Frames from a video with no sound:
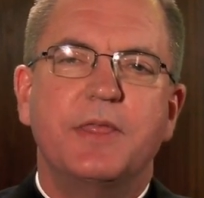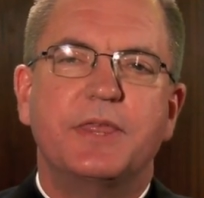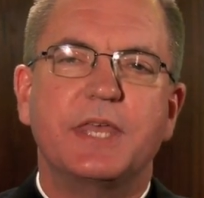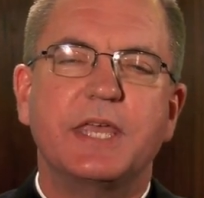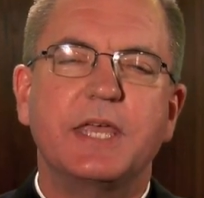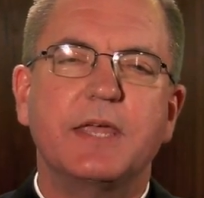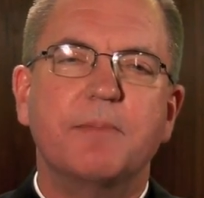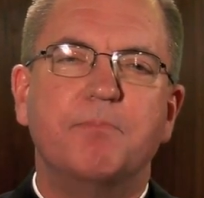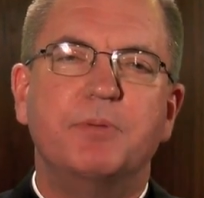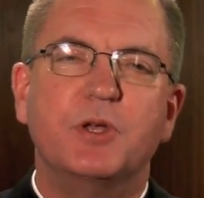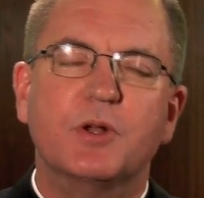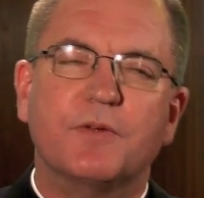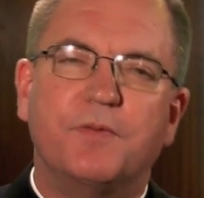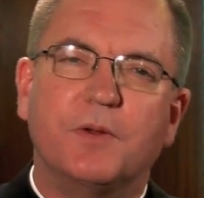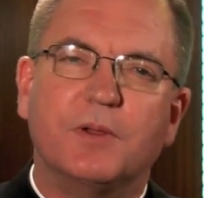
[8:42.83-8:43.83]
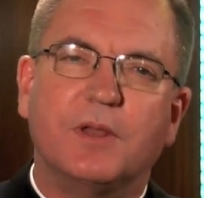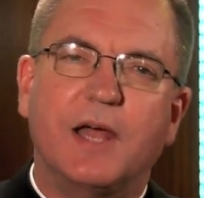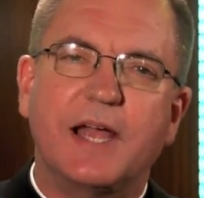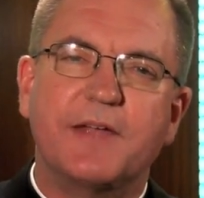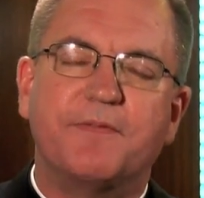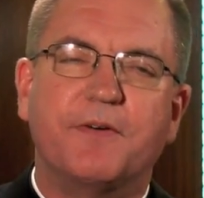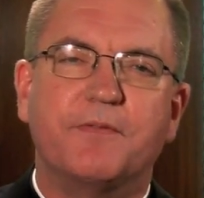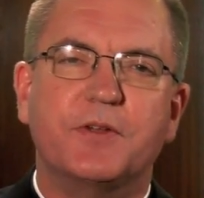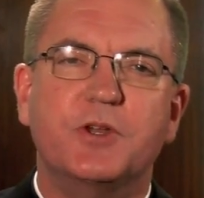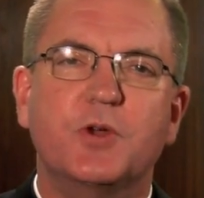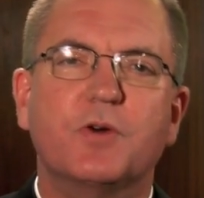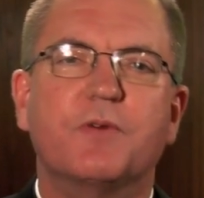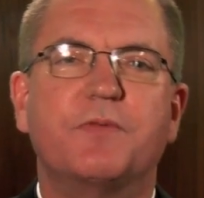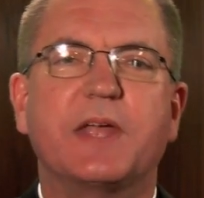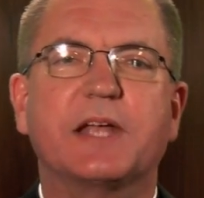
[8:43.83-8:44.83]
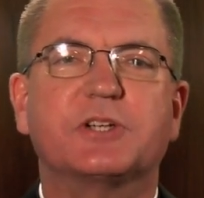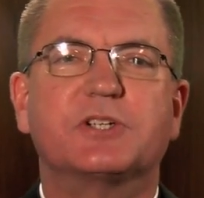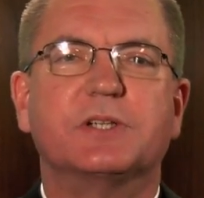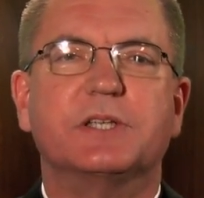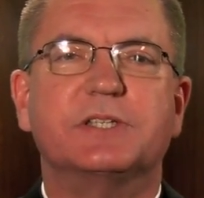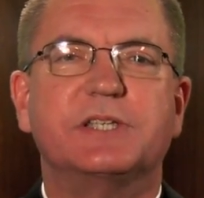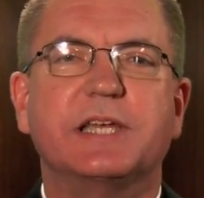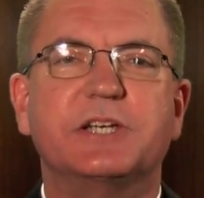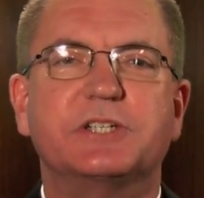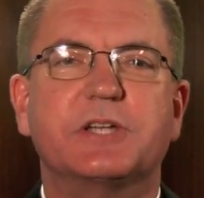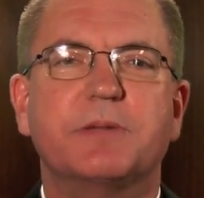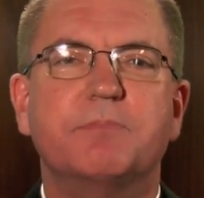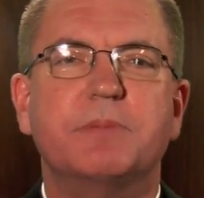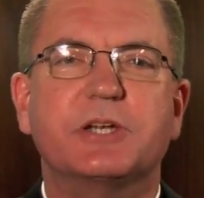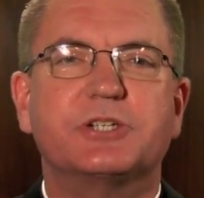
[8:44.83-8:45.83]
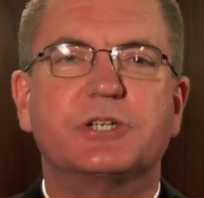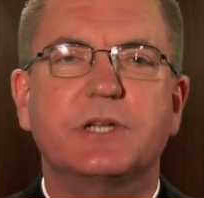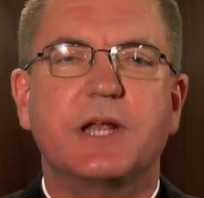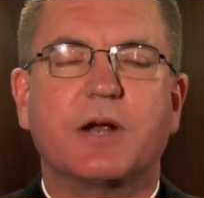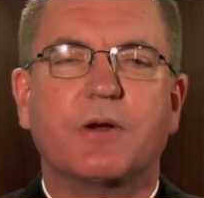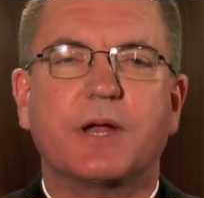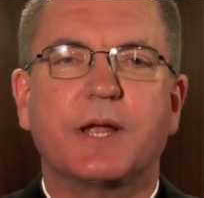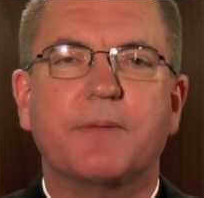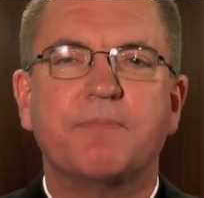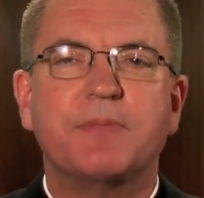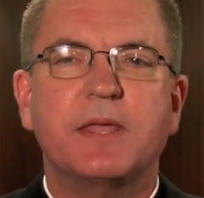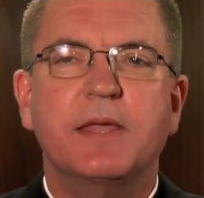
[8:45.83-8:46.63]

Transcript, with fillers: the beautiful life of a new evangelization missionary,